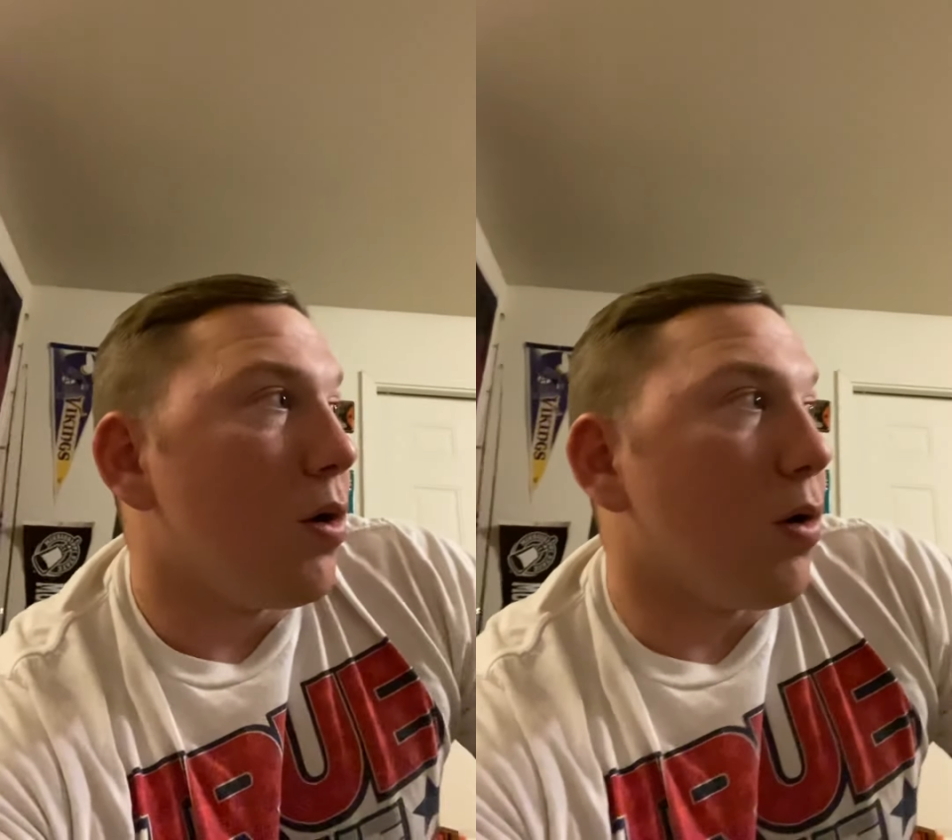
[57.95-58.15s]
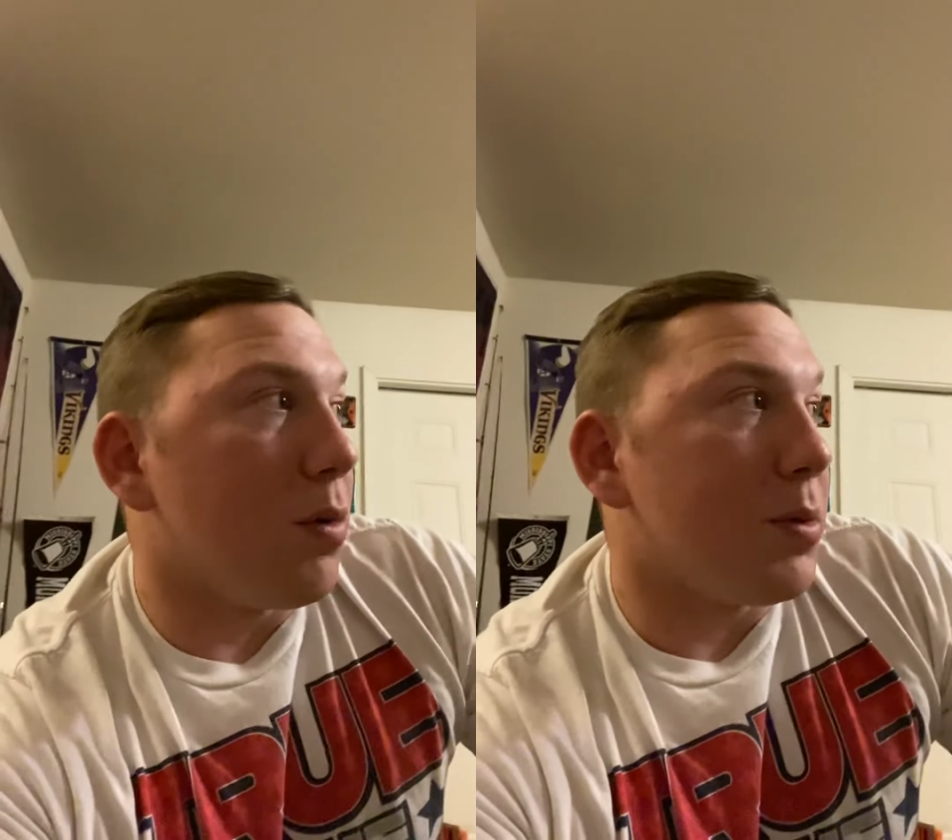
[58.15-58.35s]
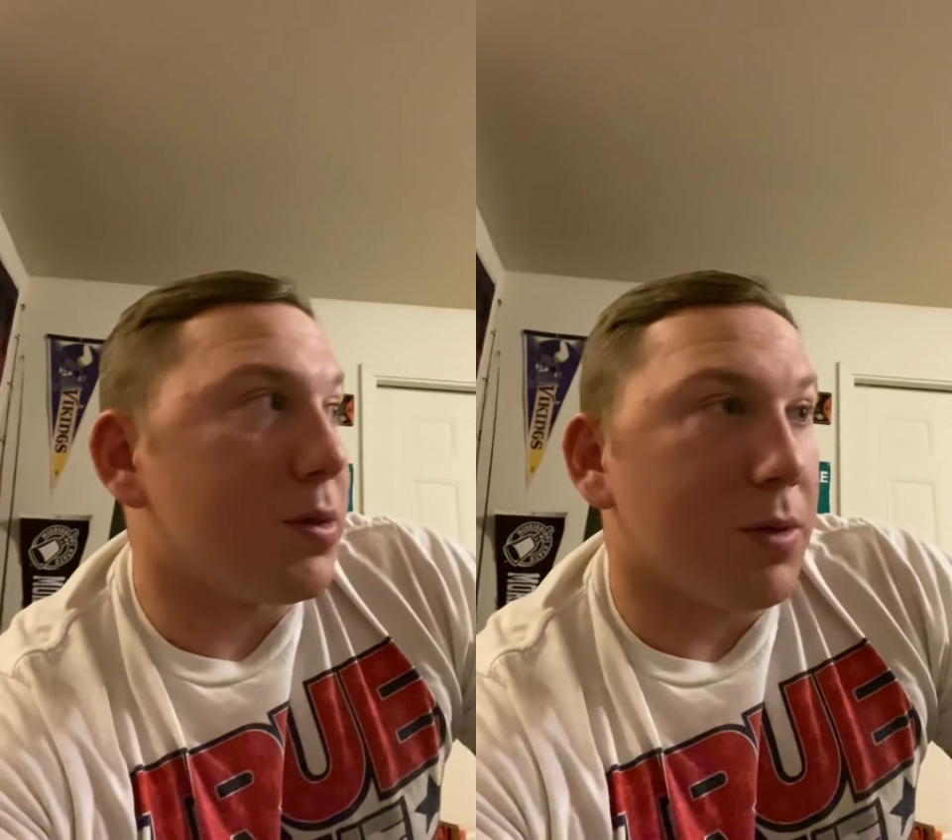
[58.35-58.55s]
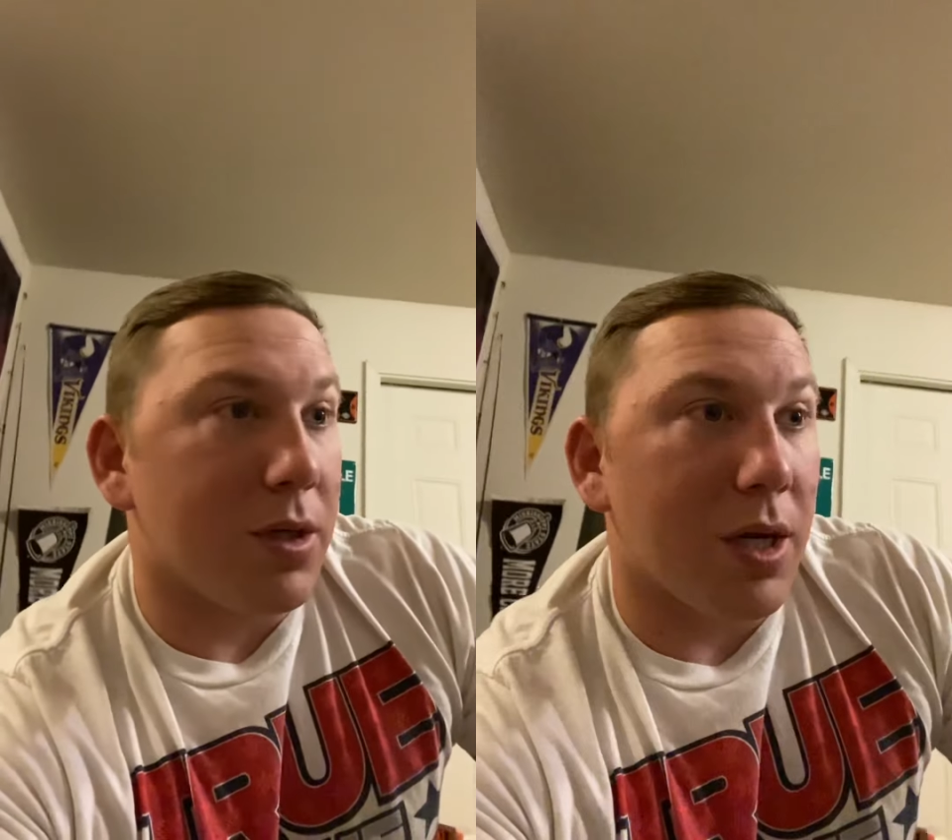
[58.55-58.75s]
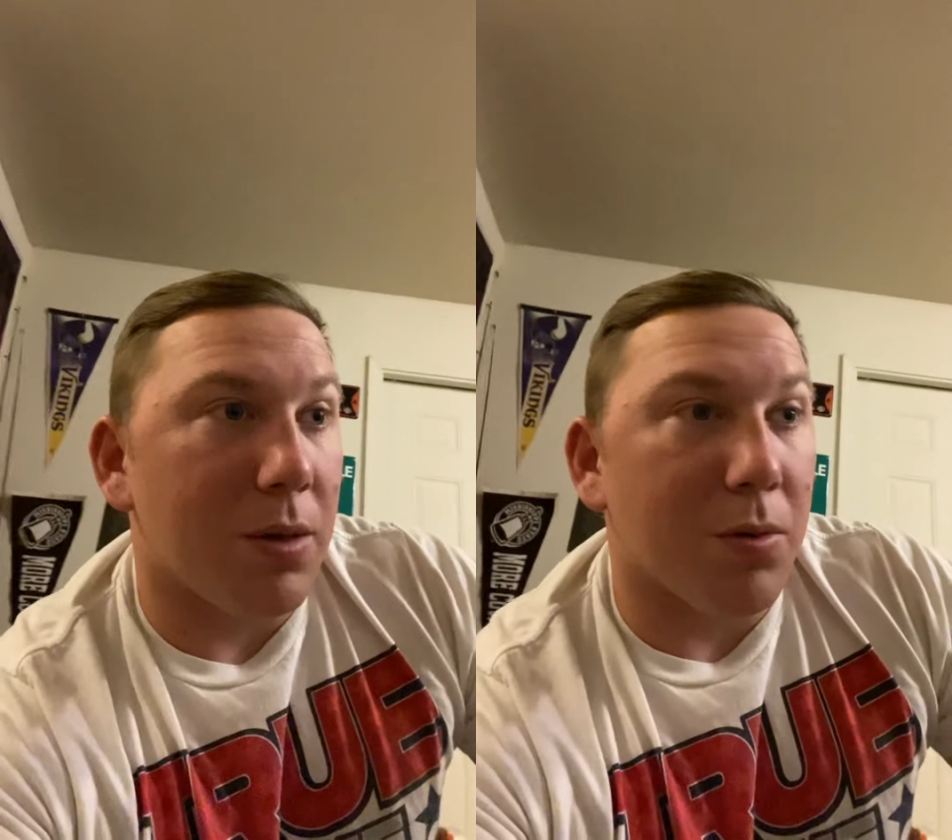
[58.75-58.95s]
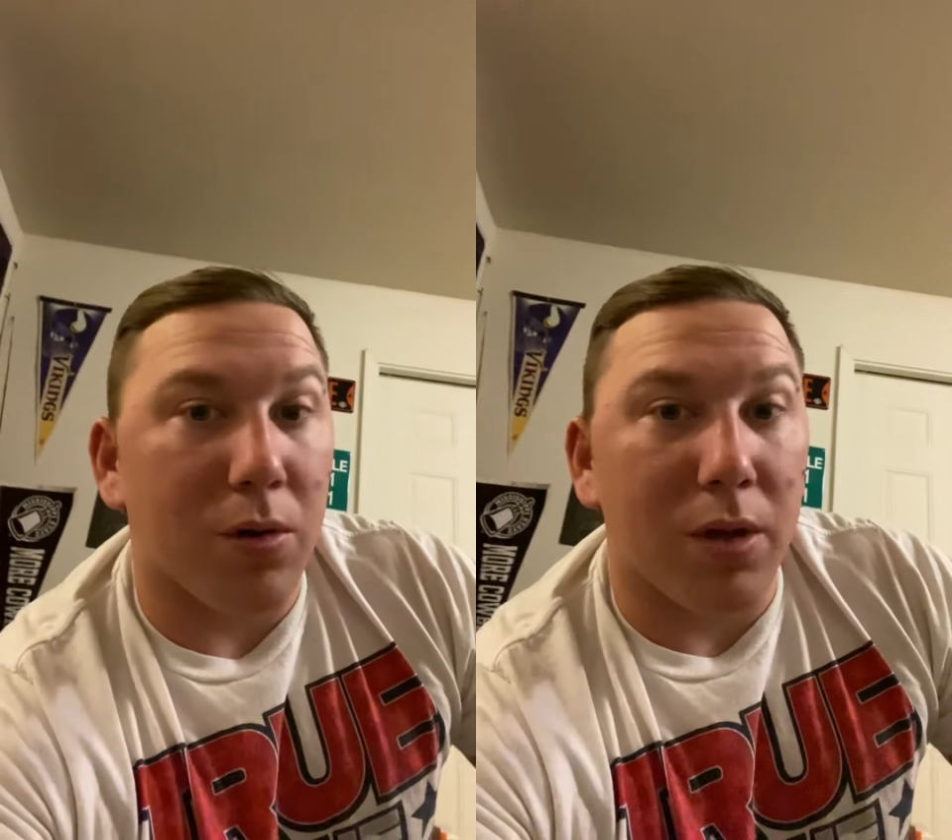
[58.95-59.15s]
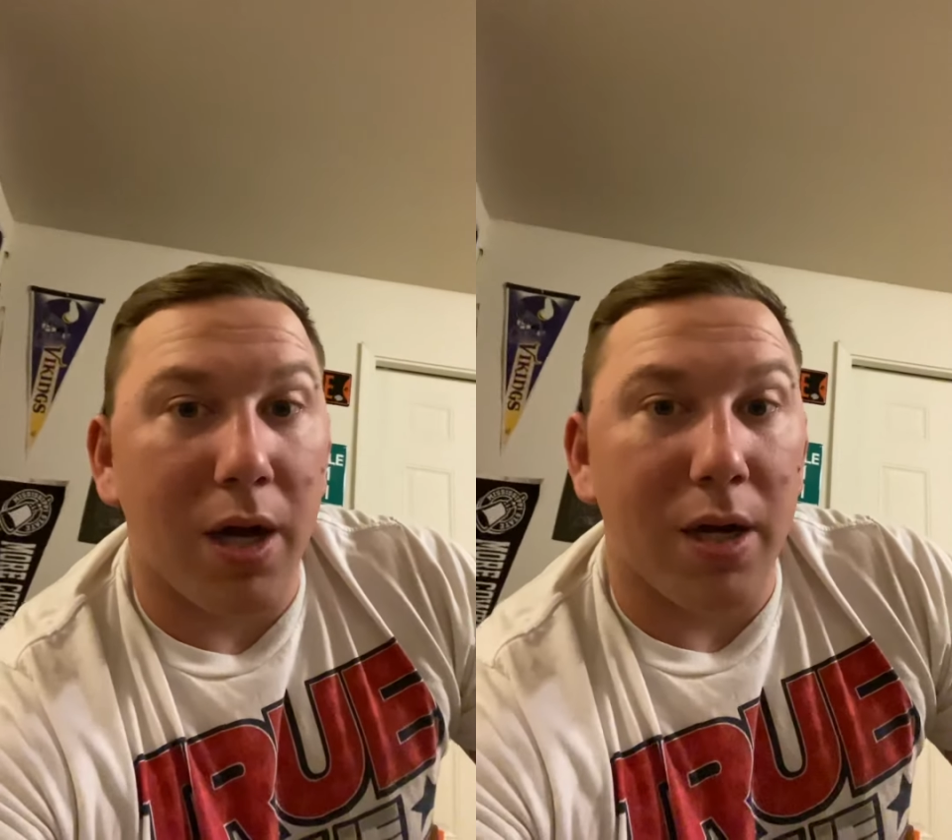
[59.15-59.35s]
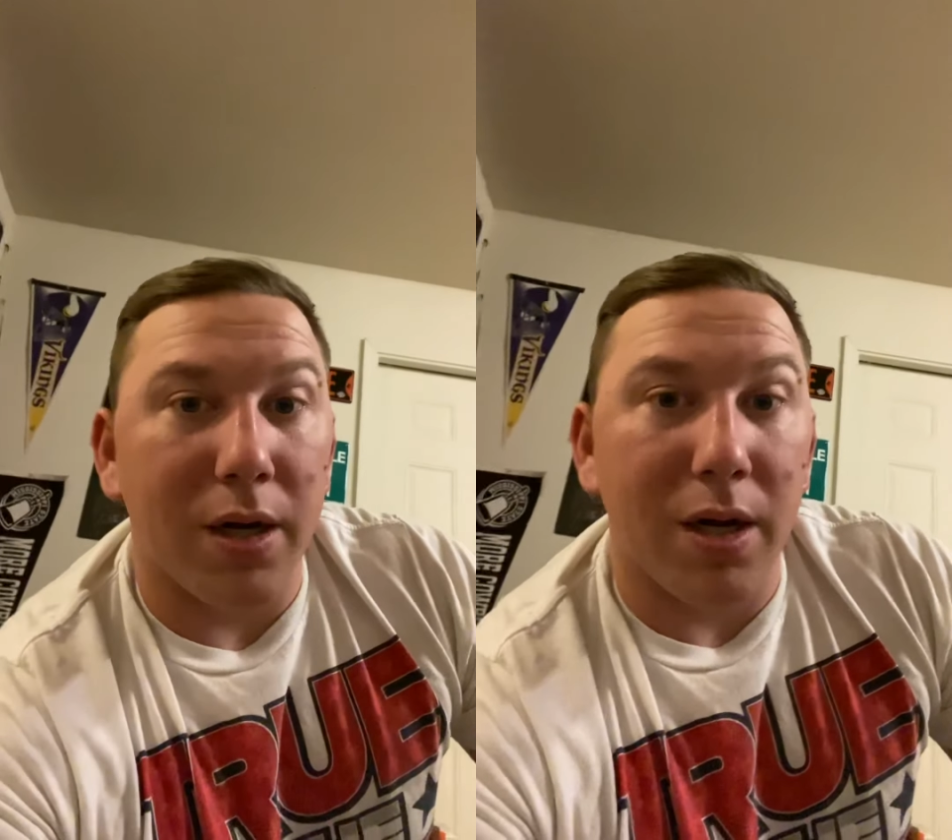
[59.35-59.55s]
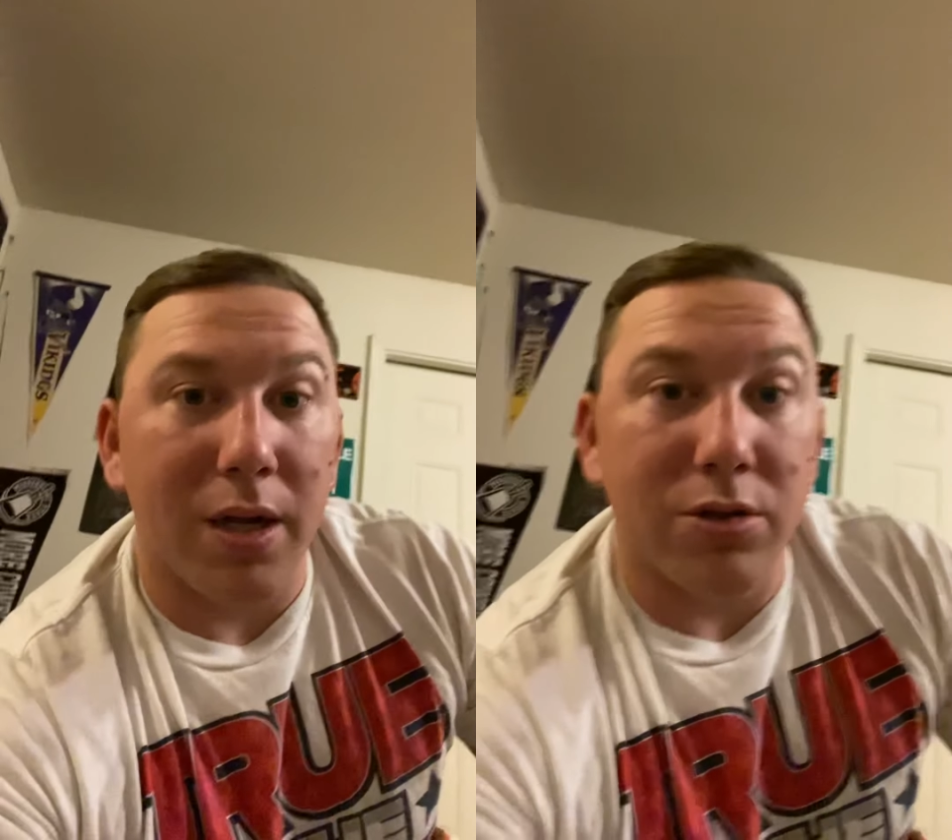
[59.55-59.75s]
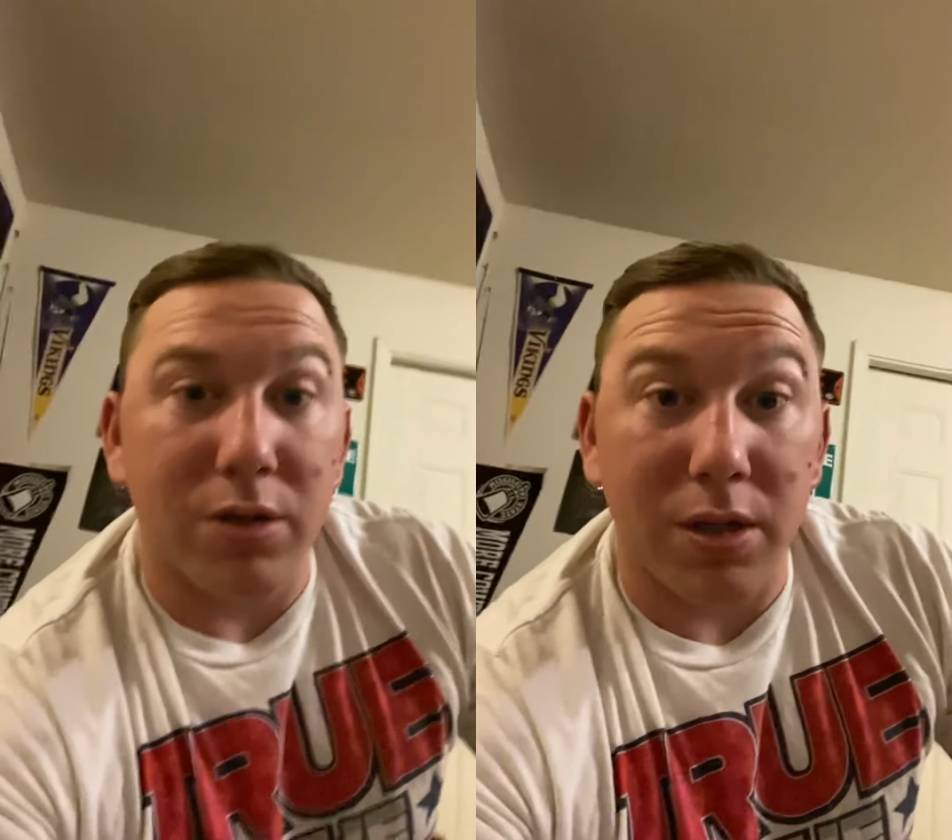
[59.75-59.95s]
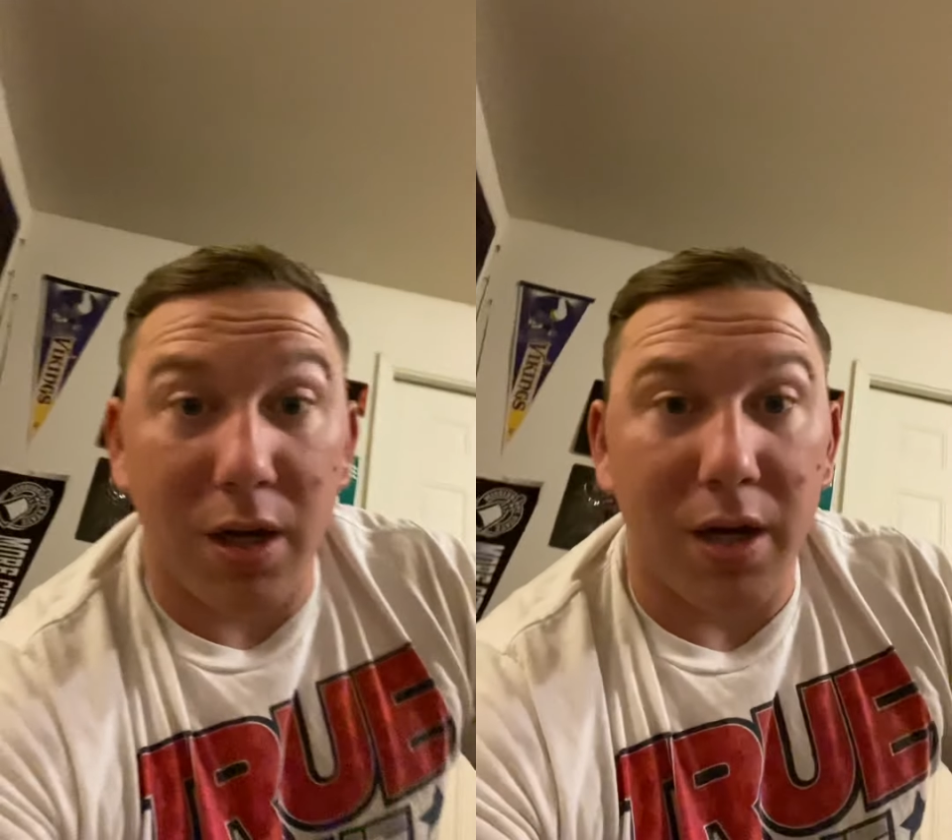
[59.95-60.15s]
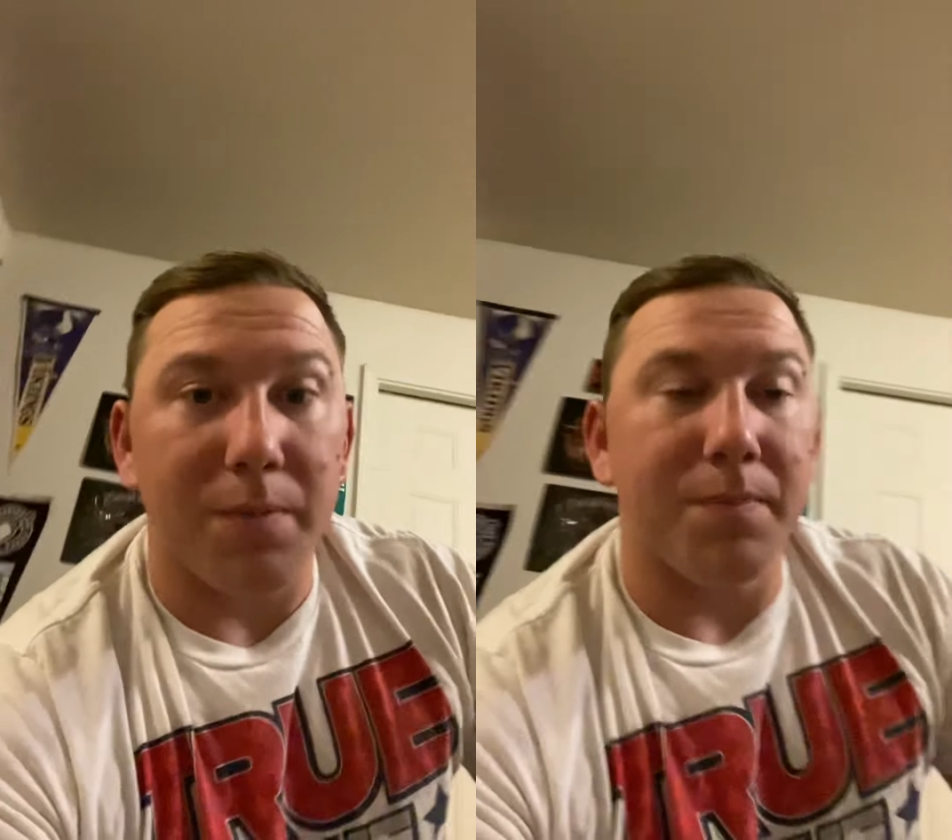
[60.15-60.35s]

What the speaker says: or between a Road Glide and a Street Glide.